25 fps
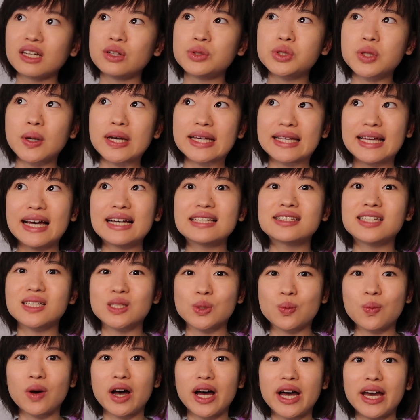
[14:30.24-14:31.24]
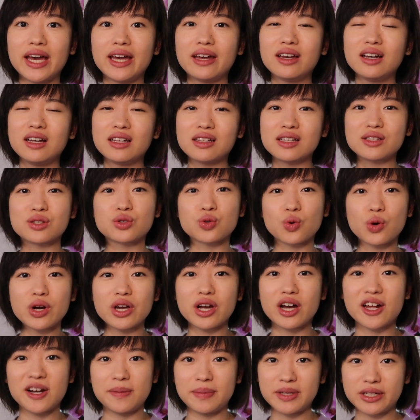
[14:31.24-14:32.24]
So I guess that's why the story
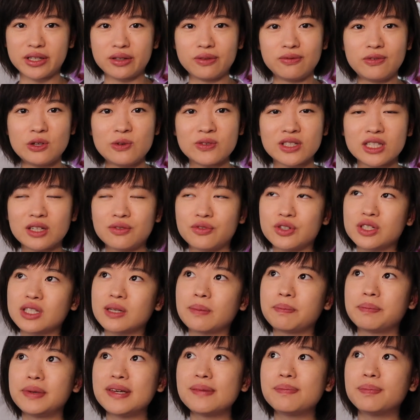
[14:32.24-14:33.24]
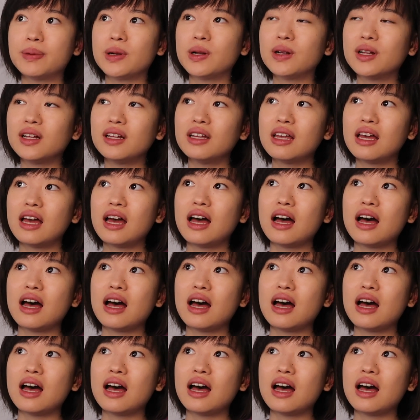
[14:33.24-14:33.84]
got a bit confusing for some people.